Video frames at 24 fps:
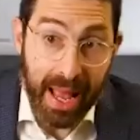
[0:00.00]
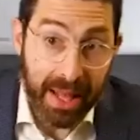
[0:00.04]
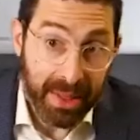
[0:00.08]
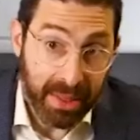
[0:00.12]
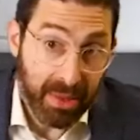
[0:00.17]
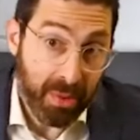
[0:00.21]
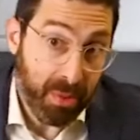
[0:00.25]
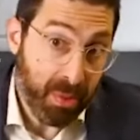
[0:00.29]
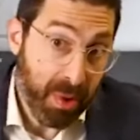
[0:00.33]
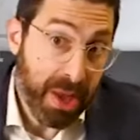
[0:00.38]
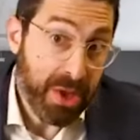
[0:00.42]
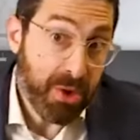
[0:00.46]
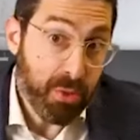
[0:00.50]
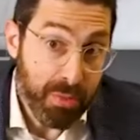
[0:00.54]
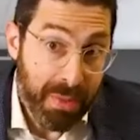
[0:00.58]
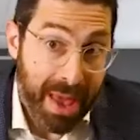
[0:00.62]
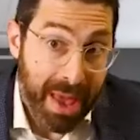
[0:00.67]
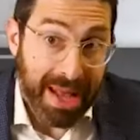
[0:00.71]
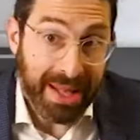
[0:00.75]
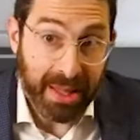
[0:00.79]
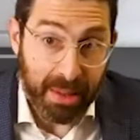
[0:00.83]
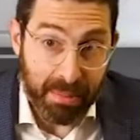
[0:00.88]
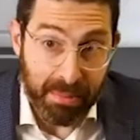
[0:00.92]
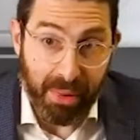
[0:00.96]
and the way you
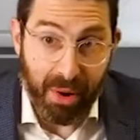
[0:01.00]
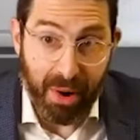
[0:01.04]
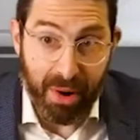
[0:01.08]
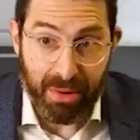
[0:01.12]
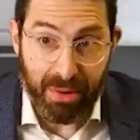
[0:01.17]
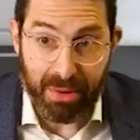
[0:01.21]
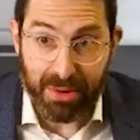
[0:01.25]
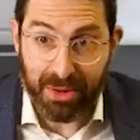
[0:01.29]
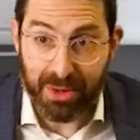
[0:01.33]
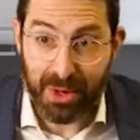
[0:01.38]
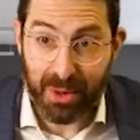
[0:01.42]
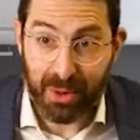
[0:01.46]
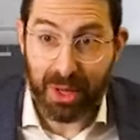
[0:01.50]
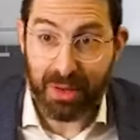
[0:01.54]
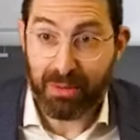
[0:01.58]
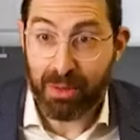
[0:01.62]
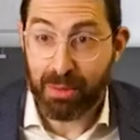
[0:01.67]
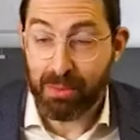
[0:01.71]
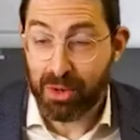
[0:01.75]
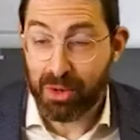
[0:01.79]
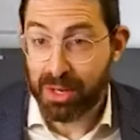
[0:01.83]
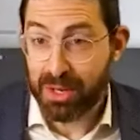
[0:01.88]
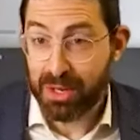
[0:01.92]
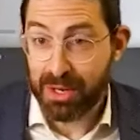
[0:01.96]
make them partners, you don't give
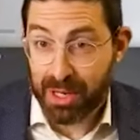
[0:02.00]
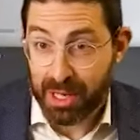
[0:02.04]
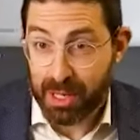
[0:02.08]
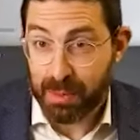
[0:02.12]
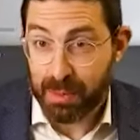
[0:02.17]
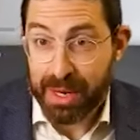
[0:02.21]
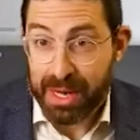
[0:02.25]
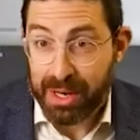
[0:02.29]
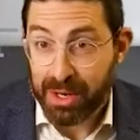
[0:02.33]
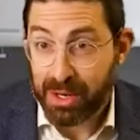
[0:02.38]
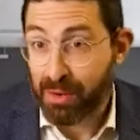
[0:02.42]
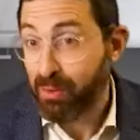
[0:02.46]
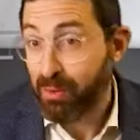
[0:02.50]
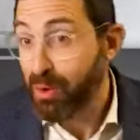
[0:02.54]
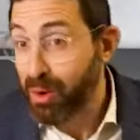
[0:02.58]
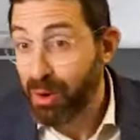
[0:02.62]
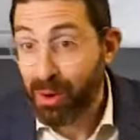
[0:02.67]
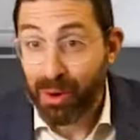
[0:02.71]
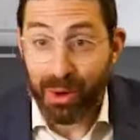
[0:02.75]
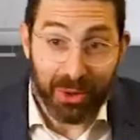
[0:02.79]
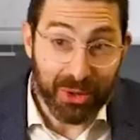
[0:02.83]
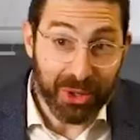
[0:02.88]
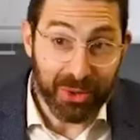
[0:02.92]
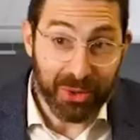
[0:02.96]
them just the speech of
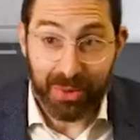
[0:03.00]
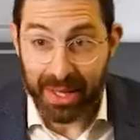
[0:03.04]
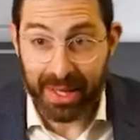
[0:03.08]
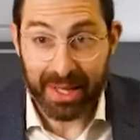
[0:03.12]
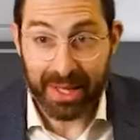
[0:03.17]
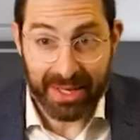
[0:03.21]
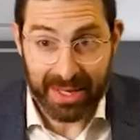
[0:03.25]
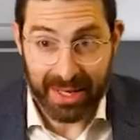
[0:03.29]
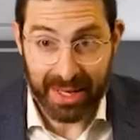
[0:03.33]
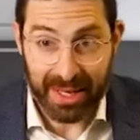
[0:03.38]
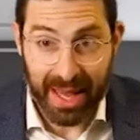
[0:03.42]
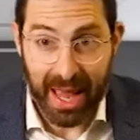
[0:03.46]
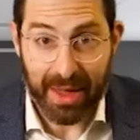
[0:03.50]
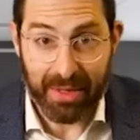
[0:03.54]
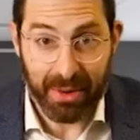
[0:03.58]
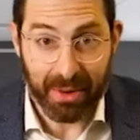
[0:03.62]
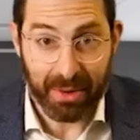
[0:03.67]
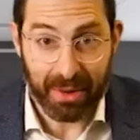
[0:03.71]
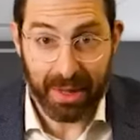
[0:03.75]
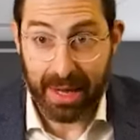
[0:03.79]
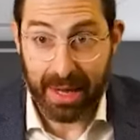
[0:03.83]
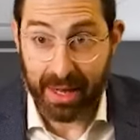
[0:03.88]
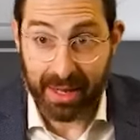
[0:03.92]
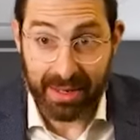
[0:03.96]
"we're all doing this
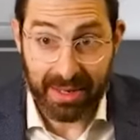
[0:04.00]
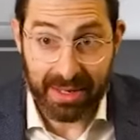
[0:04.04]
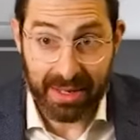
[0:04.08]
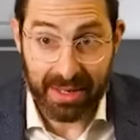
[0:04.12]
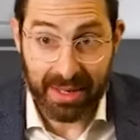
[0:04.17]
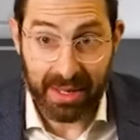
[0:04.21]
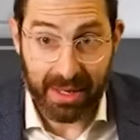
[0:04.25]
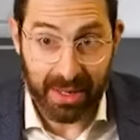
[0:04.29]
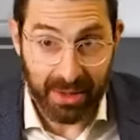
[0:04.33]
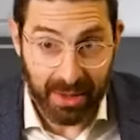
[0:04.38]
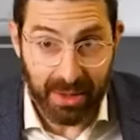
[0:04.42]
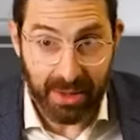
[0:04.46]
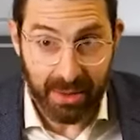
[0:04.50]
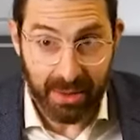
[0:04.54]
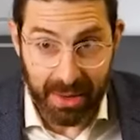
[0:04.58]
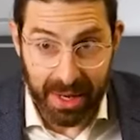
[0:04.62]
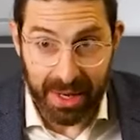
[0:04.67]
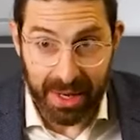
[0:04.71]
together." Like I'll see you in two